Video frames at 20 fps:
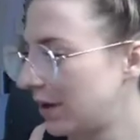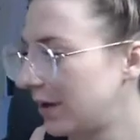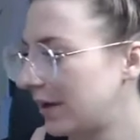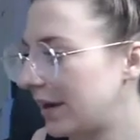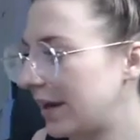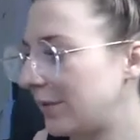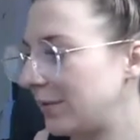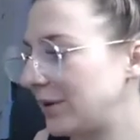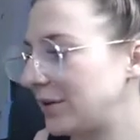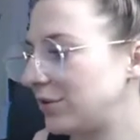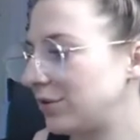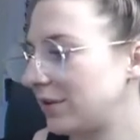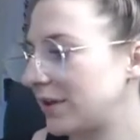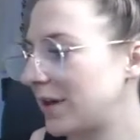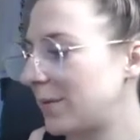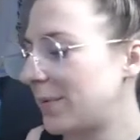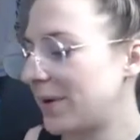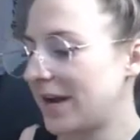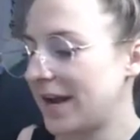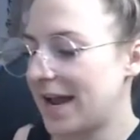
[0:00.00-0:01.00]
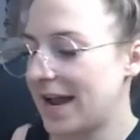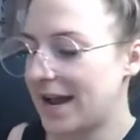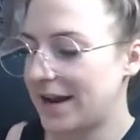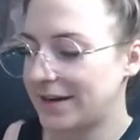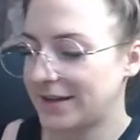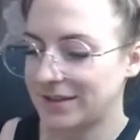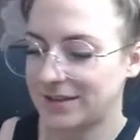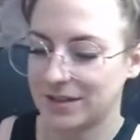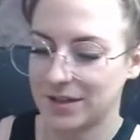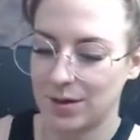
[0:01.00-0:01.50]
And we do that by
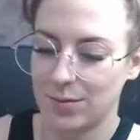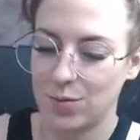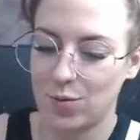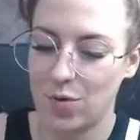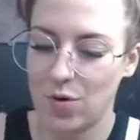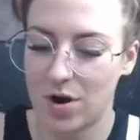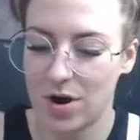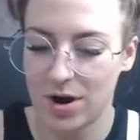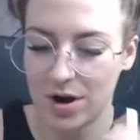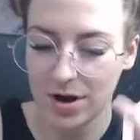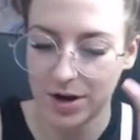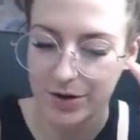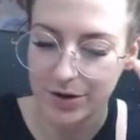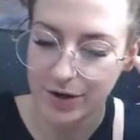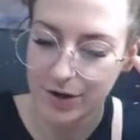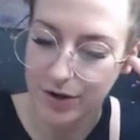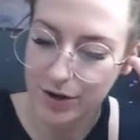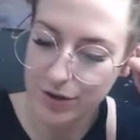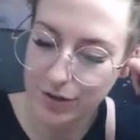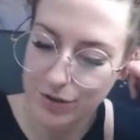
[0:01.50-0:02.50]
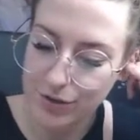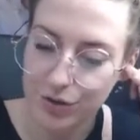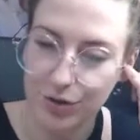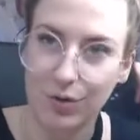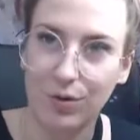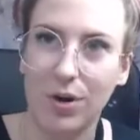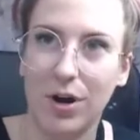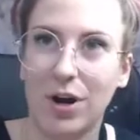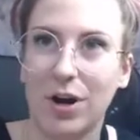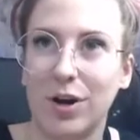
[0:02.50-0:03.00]
adding some water
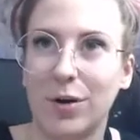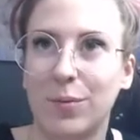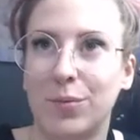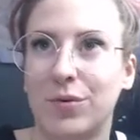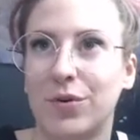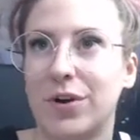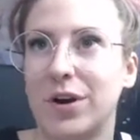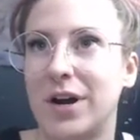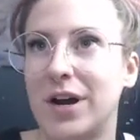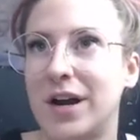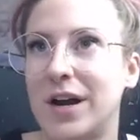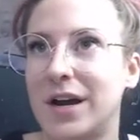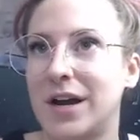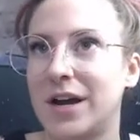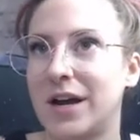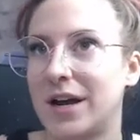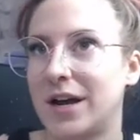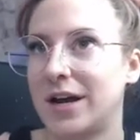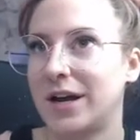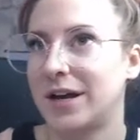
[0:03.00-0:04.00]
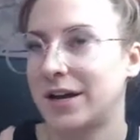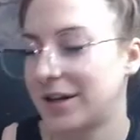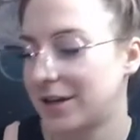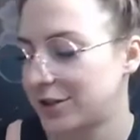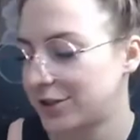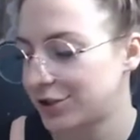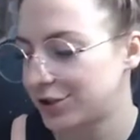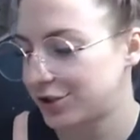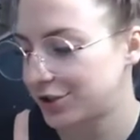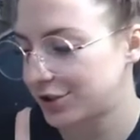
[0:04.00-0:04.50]
to our
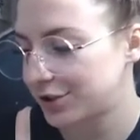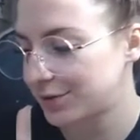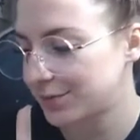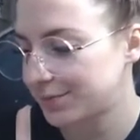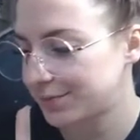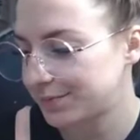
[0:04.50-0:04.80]
brush.